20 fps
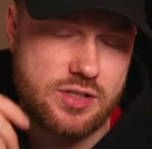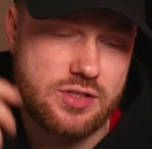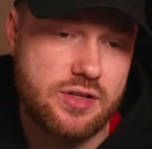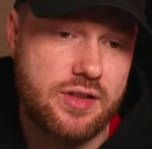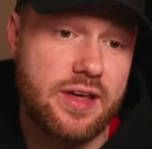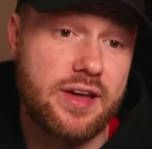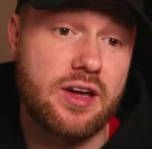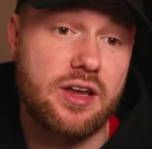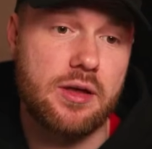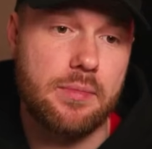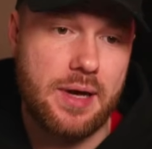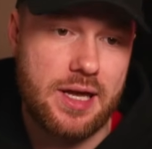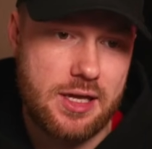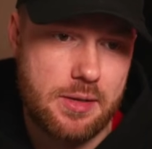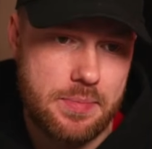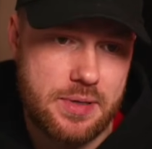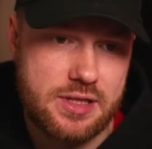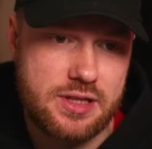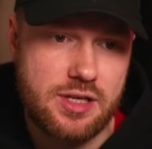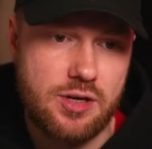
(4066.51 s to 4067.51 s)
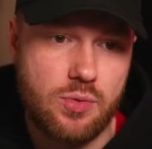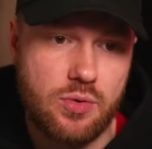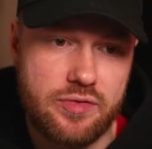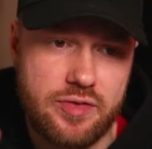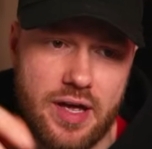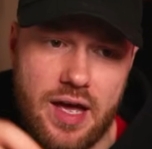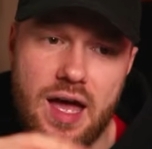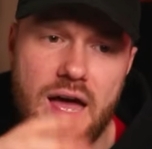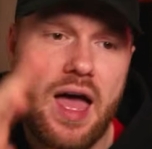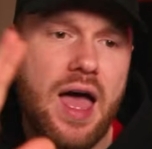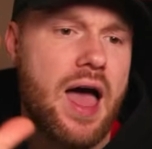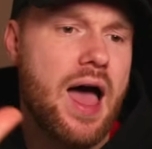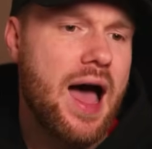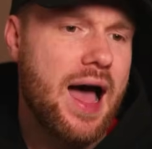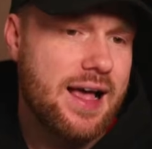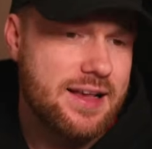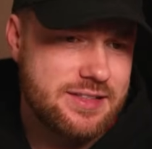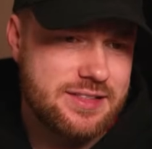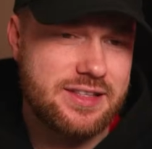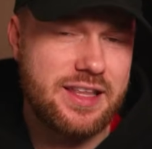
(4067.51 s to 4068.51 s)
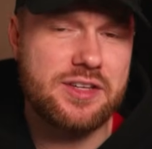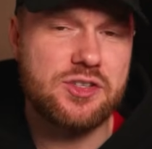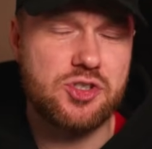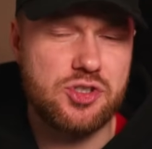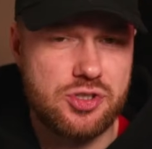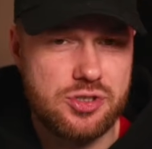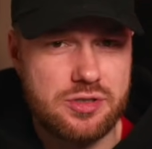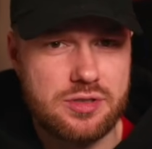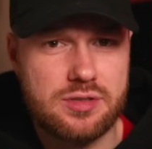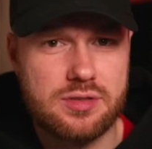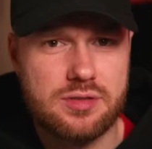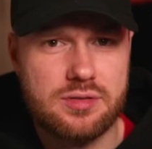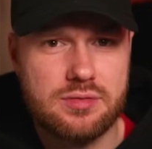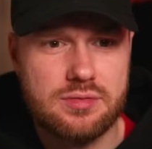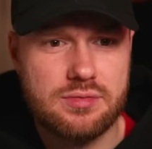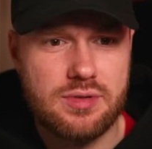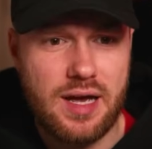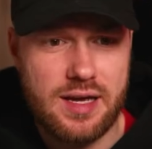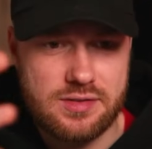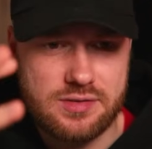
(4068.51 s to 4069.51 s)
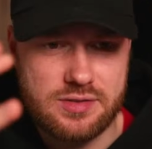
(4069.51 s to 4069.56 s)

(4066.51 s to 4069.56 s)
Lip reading: So they're going to make a big deal with it, as they should. Because